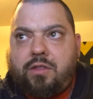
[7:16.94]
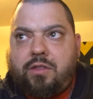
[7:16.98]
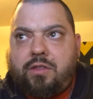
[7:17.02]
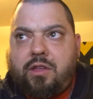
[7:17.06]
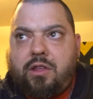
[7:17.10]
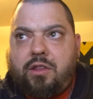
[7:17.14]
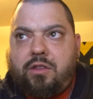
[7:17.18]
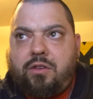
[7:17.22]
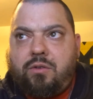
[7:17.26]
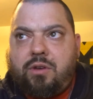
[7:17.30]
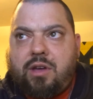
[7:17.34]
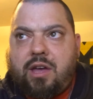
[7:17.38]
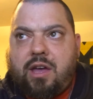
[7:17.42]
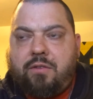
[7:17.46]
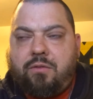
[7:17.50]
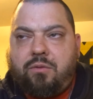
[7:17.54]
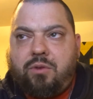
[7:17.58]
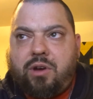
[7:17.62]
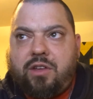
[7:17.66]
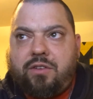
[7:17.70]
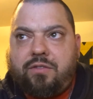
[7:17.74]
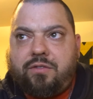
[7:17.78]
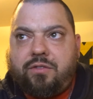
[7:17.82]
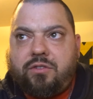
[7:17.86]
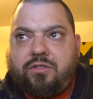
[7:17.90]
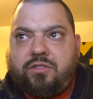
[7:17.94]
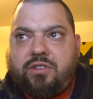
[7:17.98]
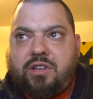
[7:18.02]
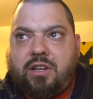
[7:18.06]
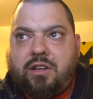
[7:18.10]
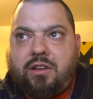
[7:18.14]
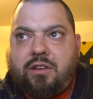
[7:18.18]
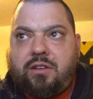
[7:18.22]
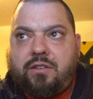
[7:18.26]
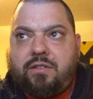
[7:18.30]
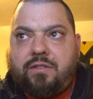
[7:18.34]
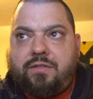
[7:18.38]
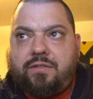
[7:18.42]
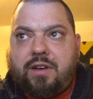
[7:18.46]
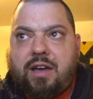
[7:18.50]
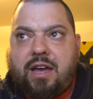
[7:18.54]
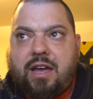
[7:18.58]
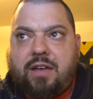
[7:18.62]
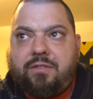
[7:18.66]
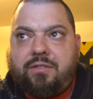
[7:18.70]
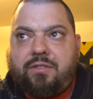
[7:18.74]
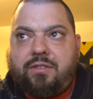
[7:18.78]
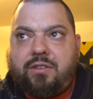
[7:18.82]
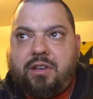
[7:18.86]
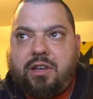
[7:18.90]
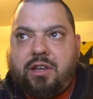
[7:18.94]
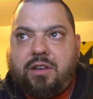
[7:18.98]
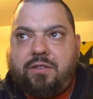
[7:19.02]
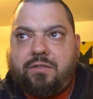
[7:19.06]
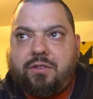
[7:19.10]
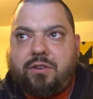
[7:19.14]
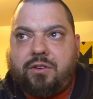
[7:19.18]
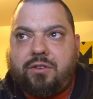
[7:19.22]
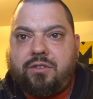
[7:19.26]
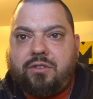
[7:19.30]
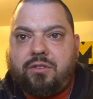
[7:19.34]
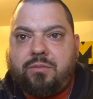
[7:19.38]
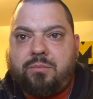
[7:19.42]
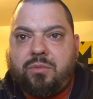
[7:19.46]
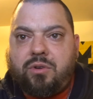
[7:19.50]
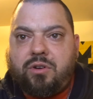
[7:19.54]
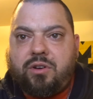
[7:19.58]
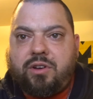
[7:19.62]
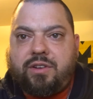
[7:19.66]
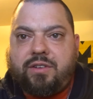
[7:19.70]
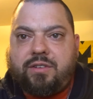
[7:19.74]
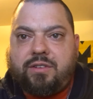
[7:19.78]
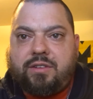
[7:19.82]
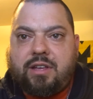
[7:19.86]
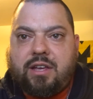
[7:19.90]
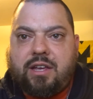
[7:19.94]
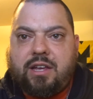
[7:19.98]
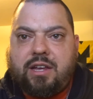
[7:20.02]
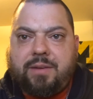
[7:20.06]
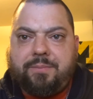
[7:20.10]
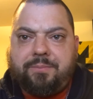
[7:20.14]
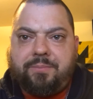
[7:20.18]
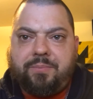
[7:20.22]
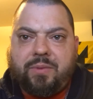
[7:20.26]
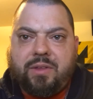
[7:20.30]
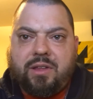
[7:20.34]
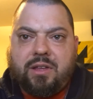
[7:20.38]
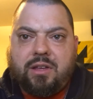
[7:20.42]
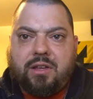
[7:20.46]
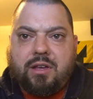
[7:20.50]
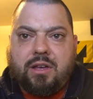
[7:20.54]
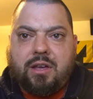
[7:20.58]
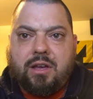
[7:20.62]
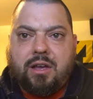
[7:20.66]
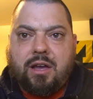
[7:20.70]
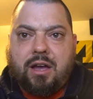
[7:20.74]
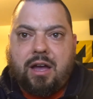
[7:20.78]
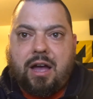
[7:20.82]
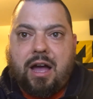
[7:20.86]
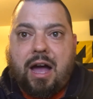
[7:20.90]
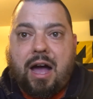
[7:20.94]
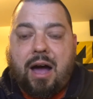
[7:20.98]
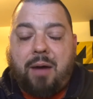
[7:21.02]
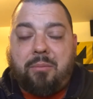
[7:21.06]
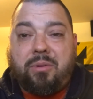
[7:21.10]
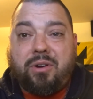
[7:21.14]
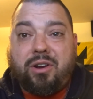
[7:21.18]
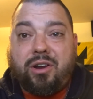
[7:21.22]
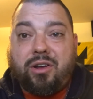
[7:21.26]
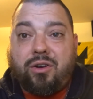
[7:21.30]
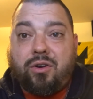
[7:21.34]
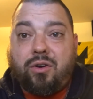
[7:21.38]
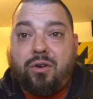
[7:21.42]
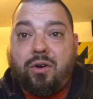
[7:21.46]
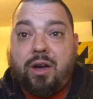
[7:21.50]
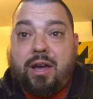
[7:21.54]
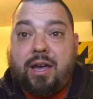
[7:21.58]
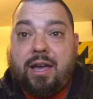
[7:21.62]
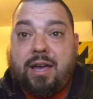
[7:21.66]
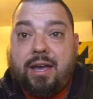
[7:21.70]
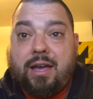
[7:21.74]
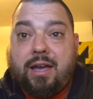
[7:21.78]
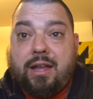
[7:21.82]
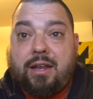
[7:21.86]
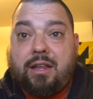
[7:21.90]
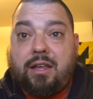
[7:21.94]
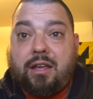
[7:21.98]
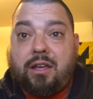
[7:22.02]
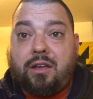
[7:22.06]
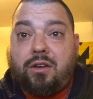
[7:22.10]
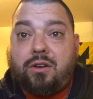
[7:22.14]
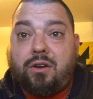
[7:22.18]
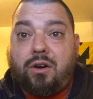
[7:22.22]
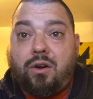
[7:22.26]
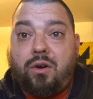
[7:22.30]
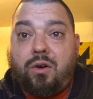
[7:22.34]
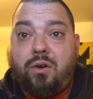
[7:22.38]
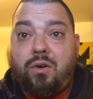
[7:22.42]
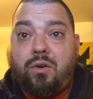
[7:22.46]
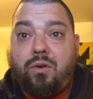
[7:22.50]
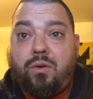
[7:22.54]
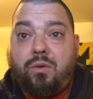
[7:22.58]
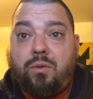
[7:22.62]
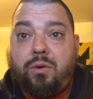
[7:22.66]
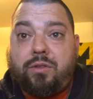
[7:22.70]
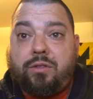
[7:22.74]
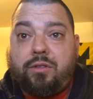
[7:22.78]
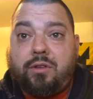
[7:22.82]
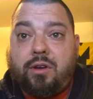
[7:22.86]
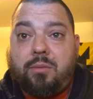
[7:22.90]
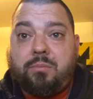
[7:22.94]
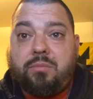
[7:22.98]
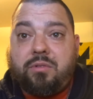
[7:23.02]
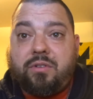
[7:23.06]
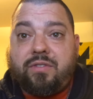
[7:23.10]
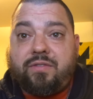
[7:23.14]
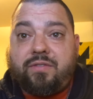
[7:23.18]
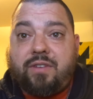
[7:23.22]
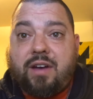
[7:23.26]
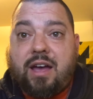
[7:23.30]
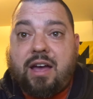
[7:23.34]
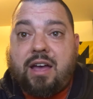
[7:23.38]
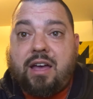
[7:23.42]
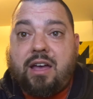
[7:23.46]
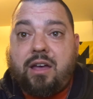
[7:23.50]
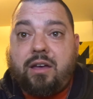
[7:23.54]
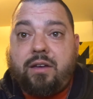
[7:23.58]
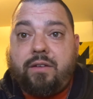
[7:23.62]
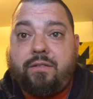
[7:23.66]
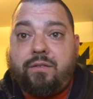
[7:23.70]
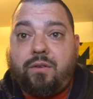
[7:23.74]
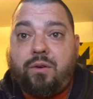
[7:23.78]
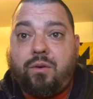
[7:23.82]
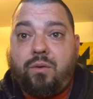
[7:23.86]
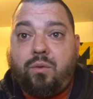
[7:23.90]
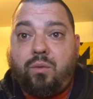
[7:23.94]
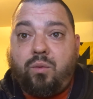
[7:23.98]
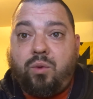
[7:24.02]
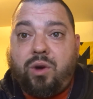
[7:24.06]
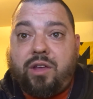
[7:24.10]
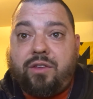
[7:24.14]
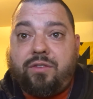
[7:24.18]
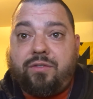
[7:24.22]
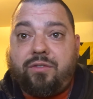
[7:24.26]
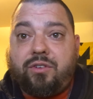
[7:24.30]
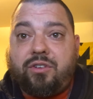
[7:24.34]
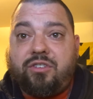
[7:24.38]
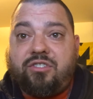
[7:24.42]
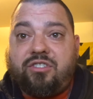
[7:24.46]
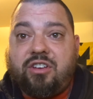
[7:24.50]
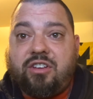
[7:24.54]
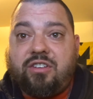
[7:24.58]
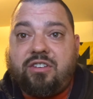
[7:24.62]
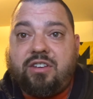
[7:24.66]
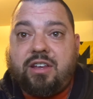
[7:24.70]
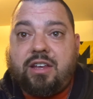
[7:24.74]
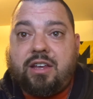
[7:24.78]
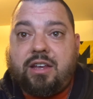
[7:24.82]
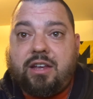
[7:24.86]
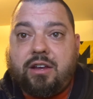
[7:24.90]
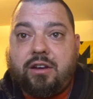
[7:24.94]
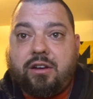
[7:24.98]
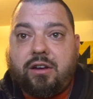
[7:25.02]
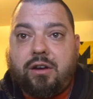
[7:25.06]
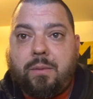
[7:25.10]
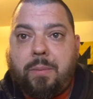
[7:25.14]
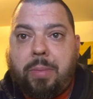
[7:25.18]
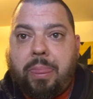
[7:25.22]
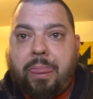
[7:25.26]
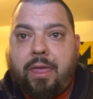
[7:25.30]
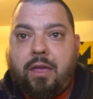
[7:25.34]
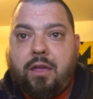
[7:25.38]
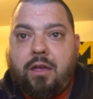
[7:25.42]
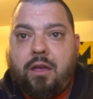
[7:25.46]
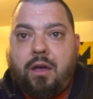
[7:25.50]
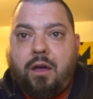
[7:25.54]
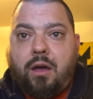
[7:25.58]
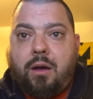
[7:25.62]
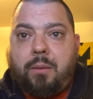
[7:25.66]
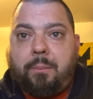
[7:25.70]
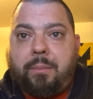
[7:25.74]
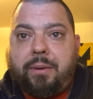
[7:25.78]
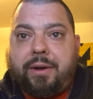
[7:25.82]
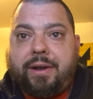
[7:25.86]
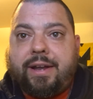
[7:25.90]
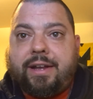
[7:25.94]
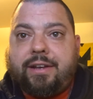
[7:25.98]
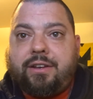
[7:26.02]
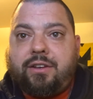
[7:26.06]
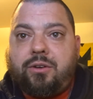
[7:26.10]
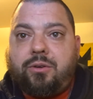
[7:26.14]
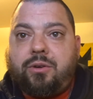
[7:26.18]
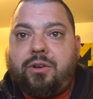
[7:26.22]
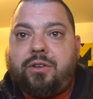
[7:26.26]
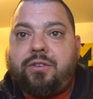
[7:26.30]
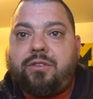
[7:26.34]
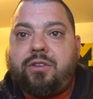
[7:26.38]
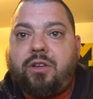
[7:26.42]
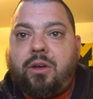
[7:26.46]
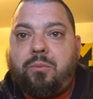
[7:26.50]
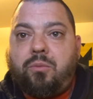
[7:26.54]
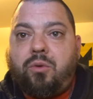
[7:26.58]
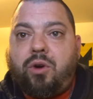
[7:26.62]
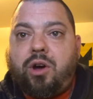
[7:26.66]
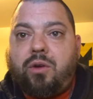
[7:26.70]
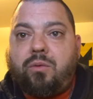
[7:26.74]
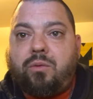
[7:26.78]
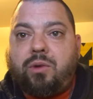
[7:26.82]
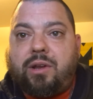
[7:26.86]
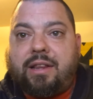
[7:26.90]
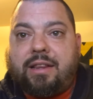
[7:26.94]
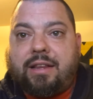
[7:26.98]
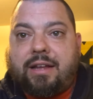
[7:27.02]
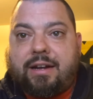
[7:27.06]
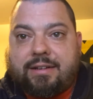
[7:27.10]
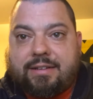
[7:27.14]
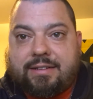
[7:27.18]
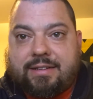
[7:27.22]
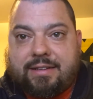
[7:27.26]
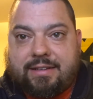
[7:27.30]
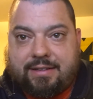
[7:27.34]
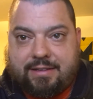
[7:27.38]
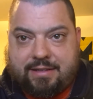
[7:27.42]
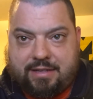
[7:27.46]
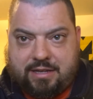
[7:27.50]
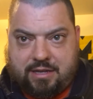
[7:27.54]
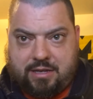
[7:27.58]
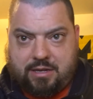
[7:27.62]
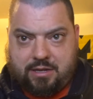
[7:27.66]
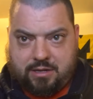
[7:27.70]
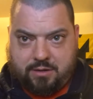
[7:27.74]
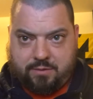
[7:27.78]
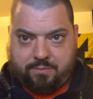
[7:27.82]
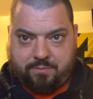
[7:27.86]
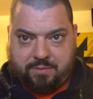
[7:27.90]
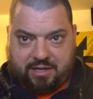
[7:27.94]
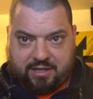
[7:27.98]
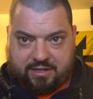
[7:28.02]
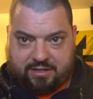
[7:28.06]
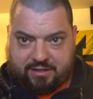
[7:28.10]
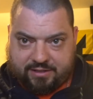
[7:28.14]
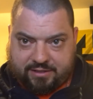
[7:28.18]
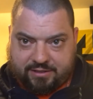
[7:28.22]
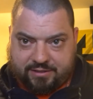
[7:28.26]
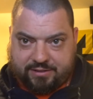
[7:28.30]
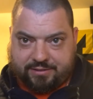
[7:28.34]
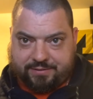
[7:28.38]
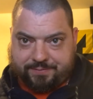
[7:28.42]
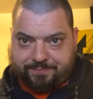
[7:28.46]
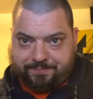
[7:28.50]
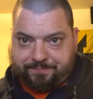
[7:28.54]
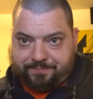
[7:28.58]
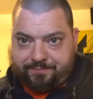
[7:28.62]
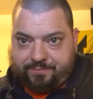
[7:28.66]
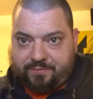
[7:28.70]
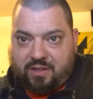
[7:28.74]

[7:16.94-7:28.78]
Then you have West Virginia, the 5 seed versus Murray State. I'm going to go ahead and go with number 5, West Virginia here, but I do it somewhat reluctantly because